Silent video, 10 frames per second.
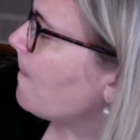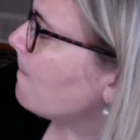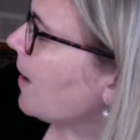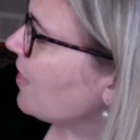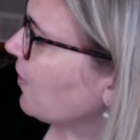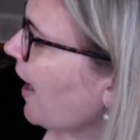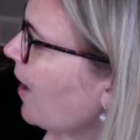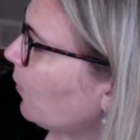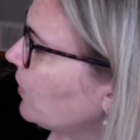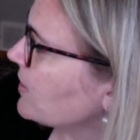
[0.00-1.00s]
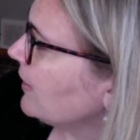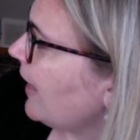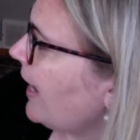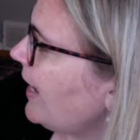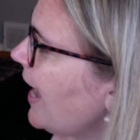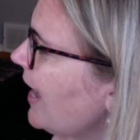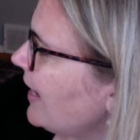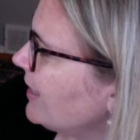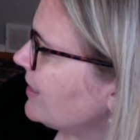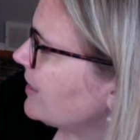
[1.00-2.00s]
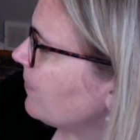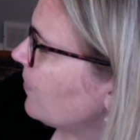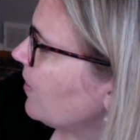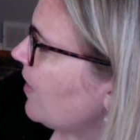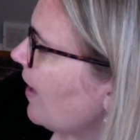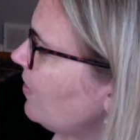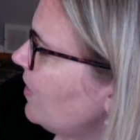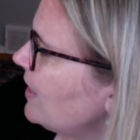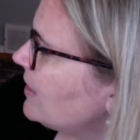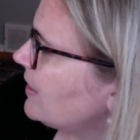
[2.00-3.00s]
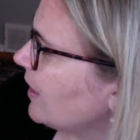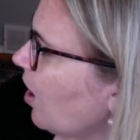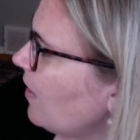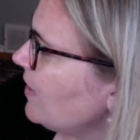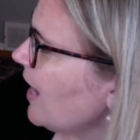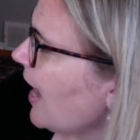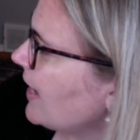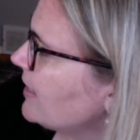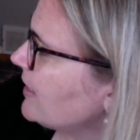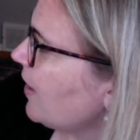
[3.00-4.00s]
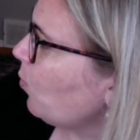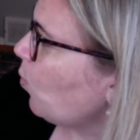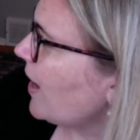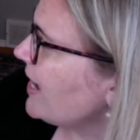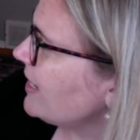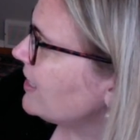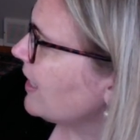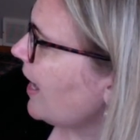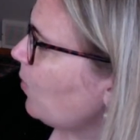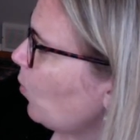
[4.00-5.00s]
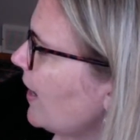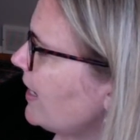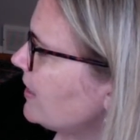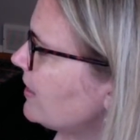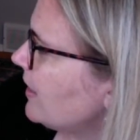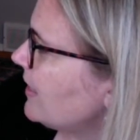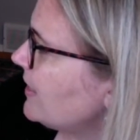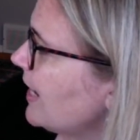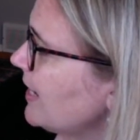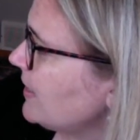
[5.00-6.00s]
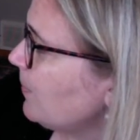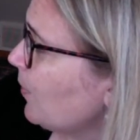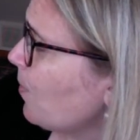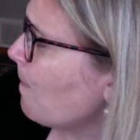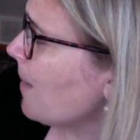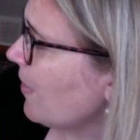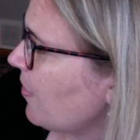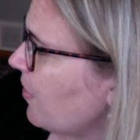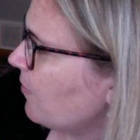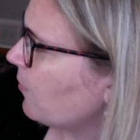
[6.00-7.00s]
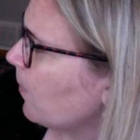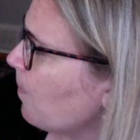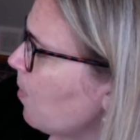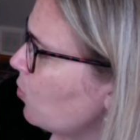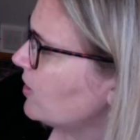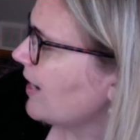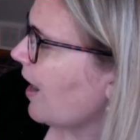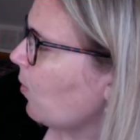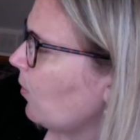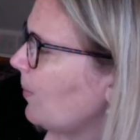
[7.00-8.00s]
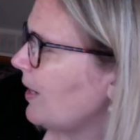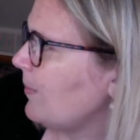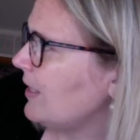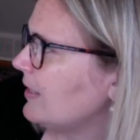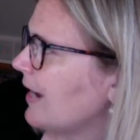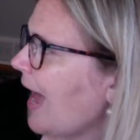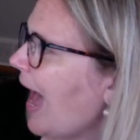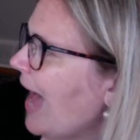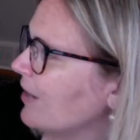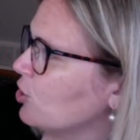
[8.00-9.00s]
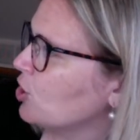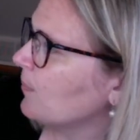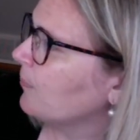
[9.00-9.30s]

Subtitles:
Mother owls lay eggs. Then they sit on the eggs and wait and wait. It takes about a month for most owl babies to hatch.